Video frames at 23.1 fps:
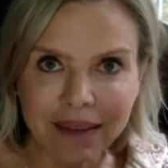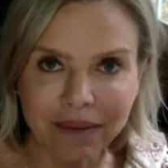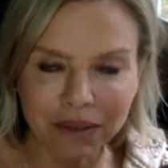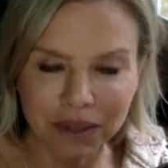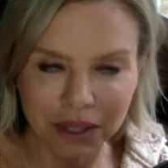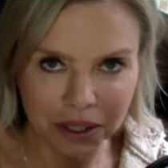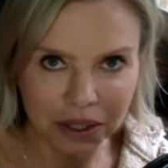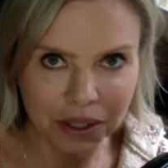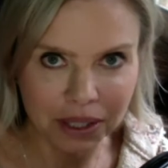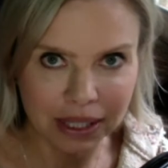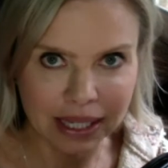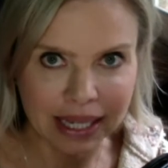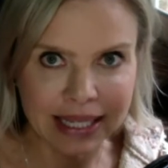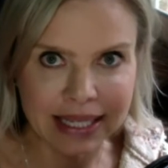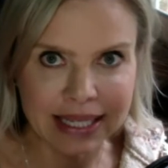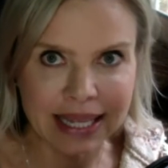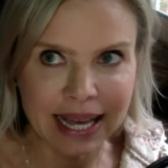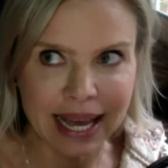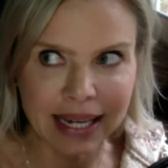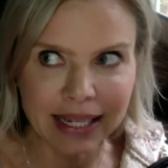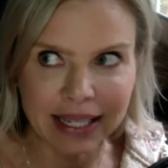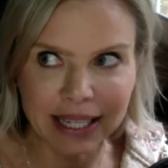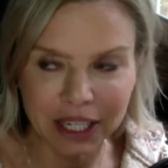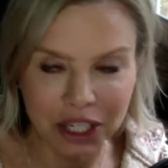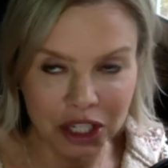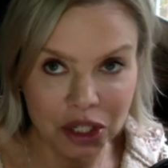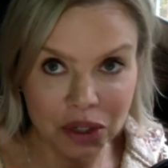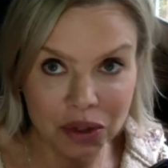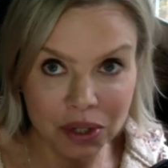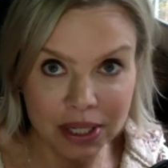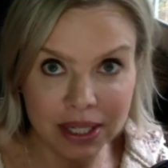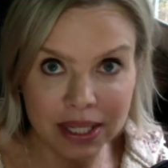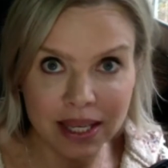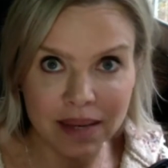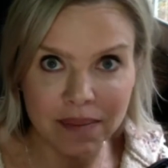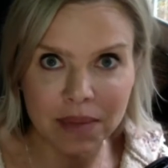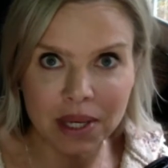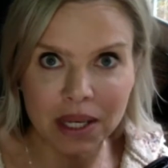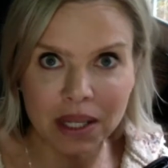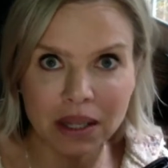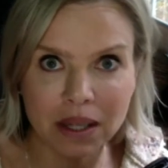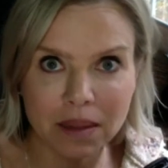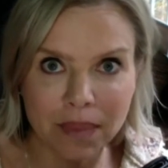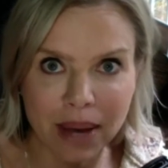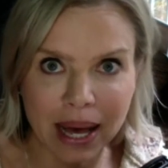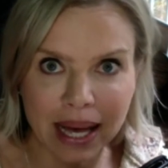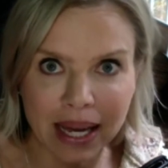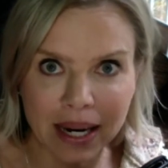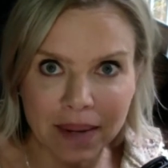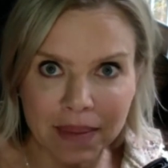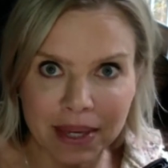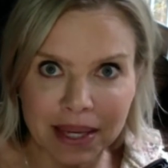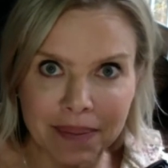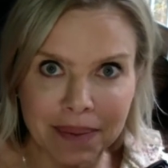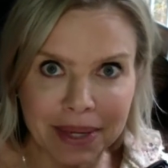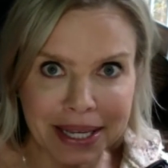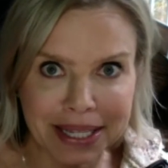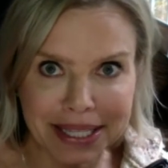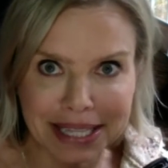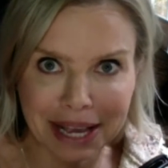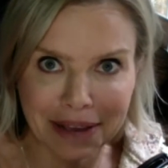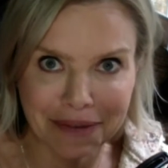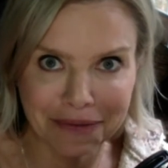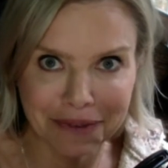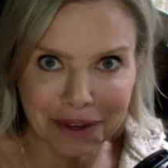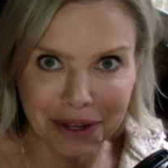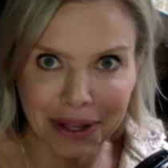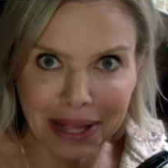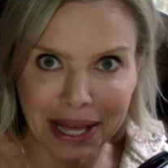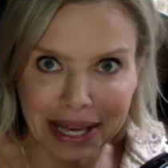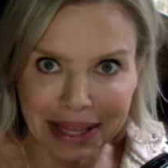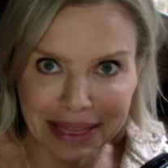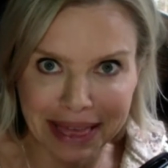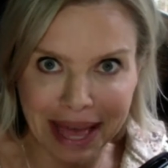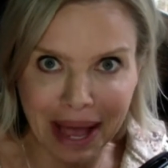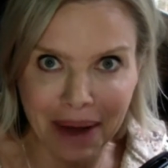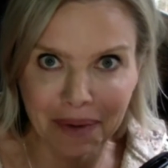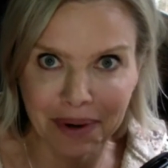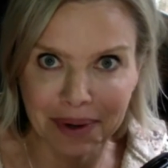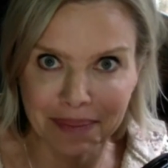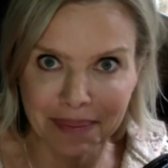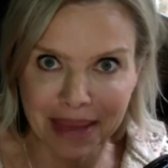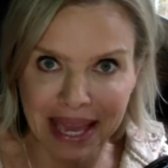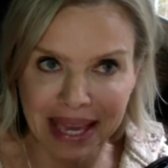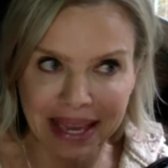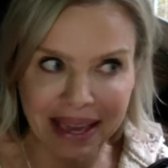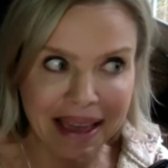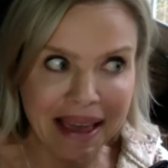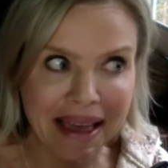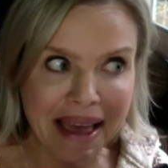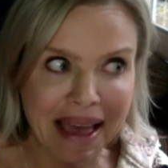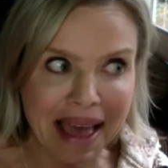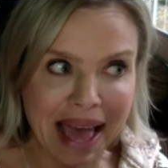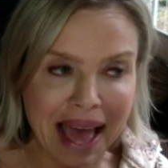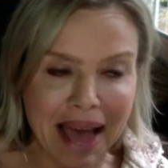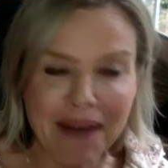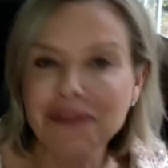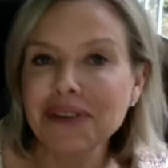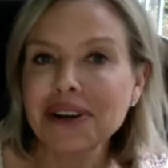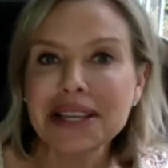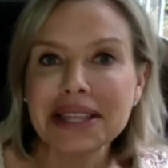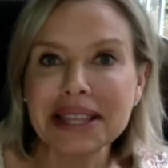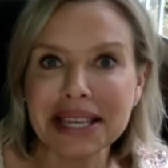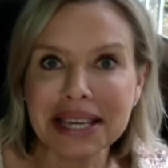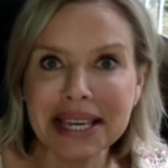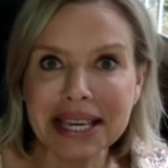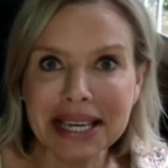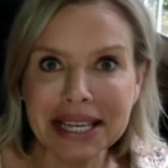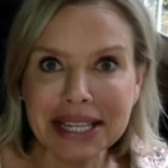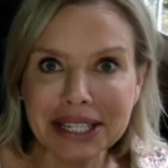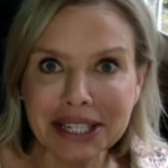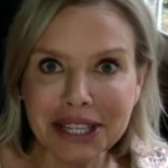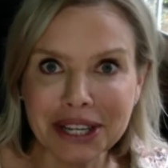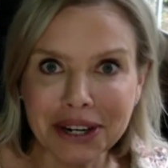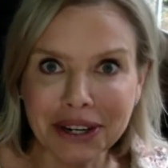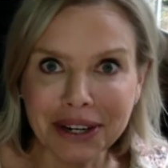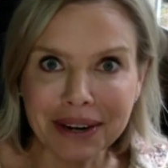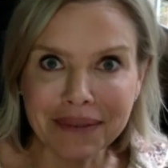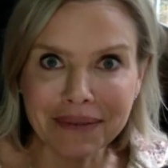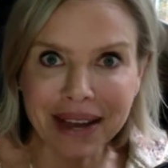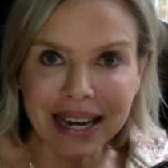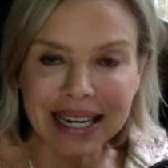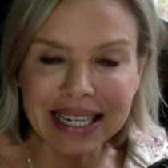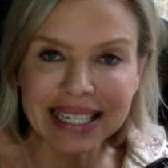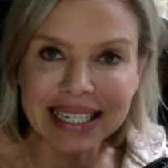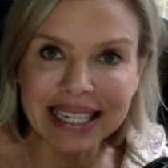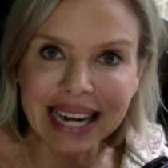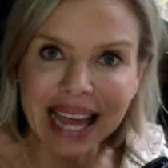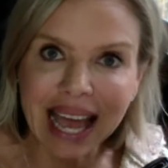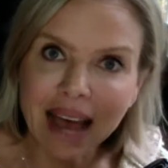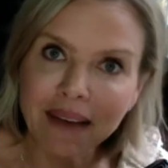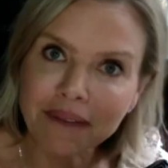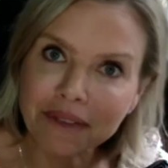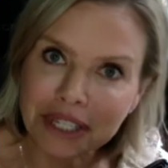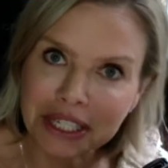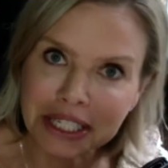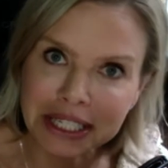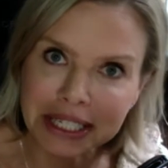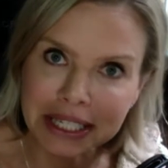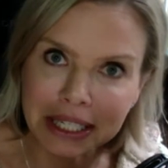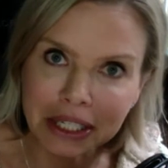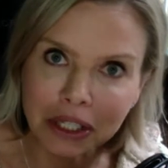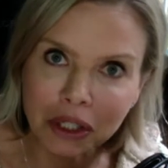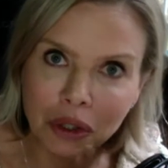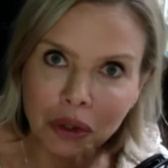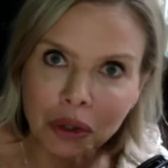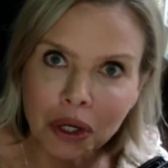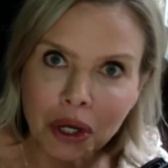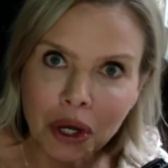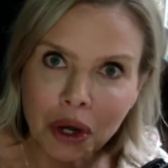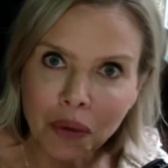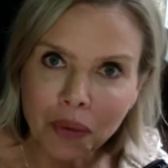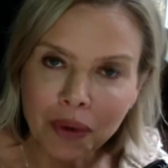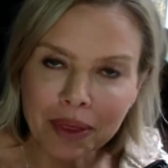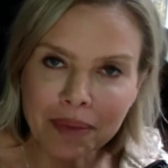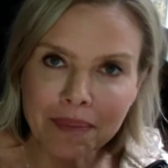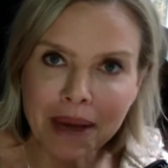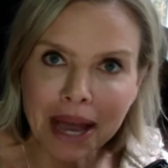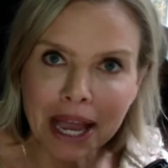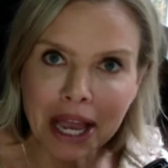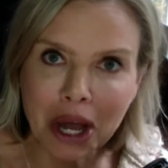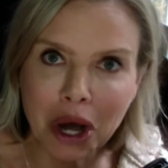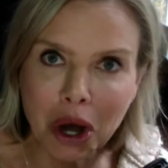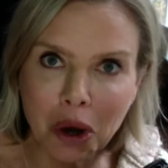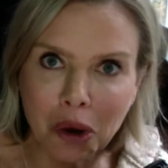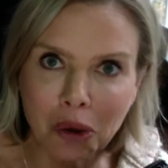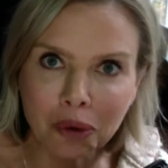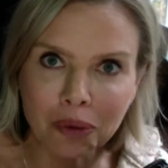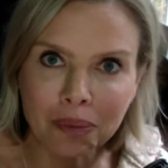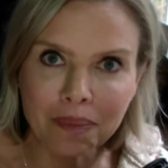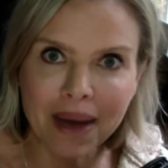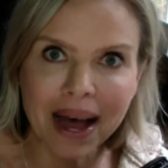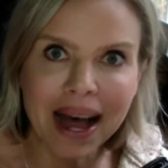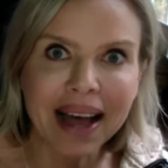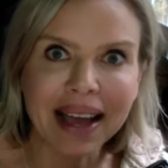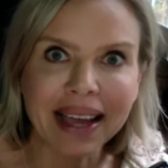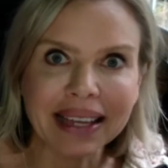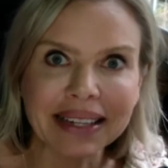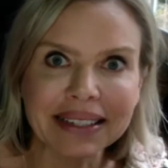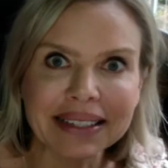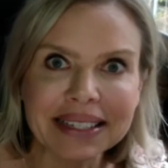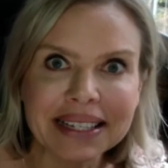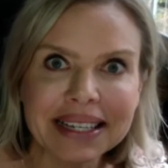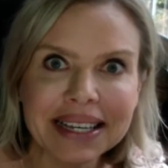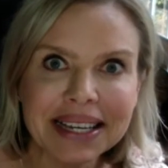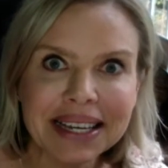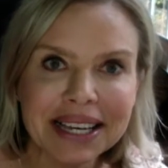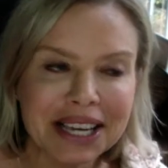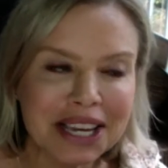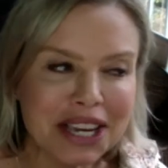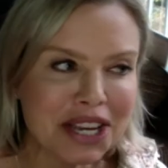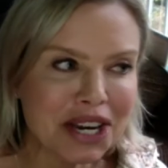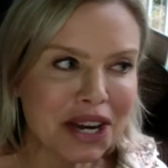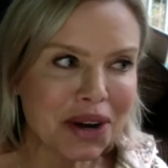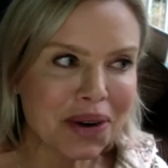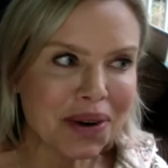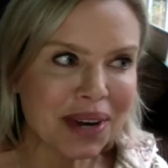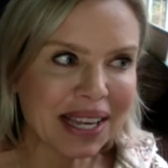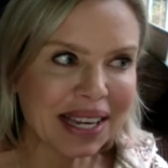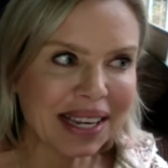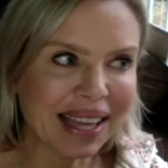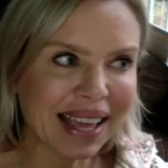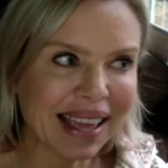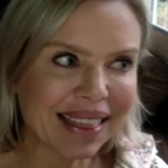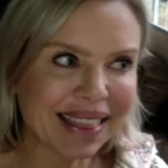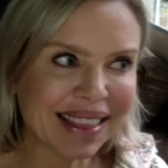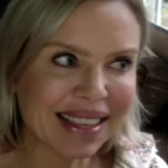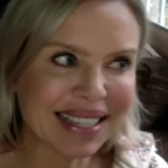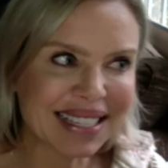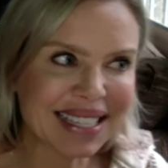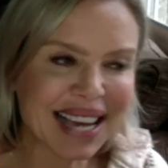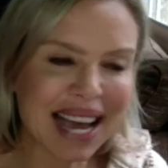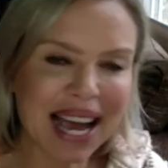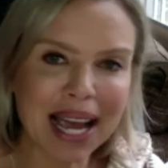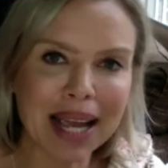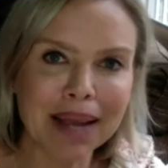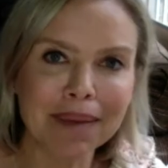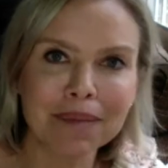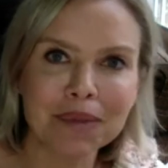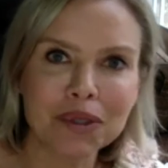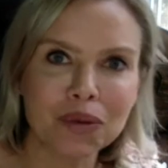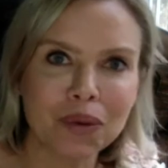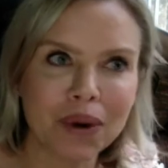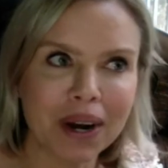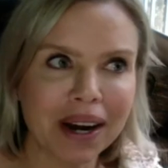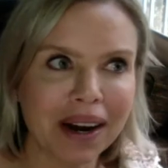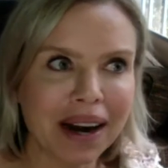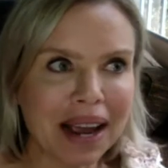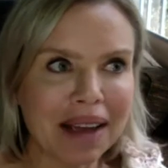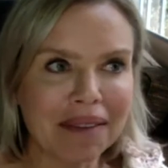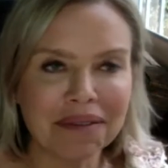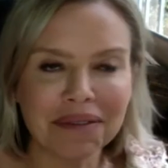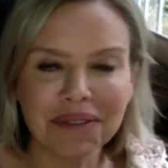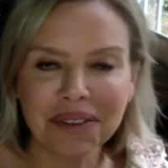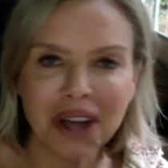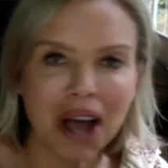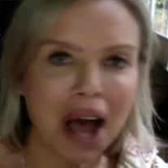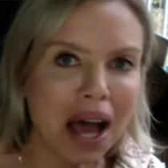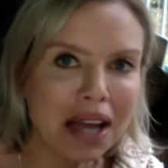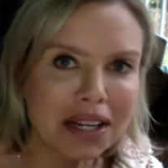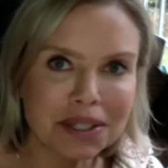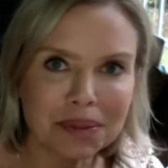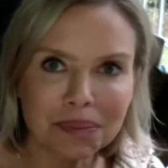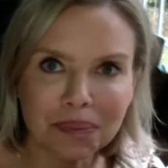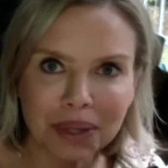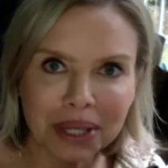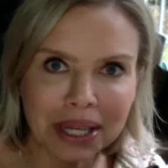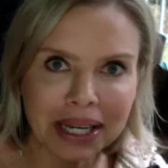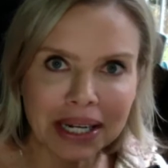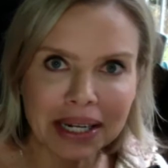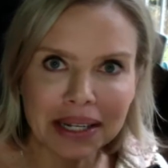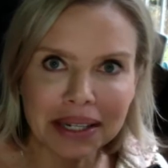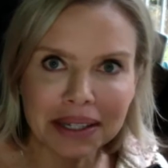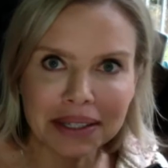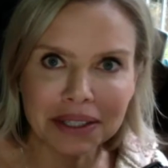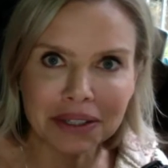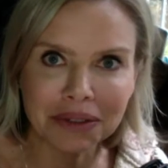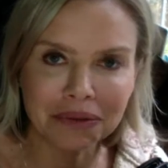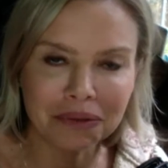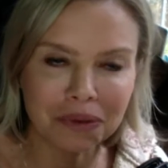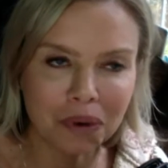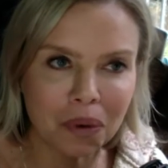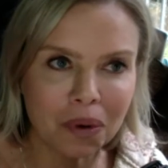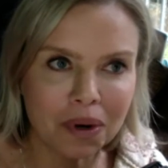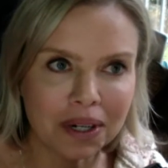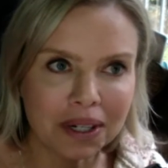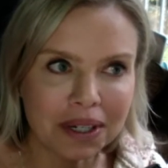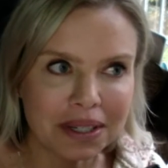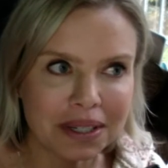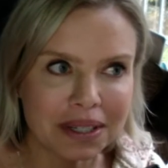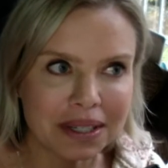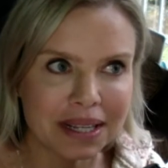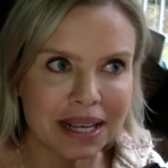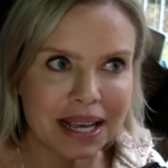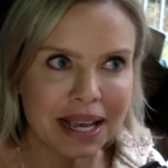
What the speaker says: literally said, can you just give me a lobotomy? Because I feel like that would make everything easier if I didn't have to deal with my own mind, and in times where I've contemplated divorce,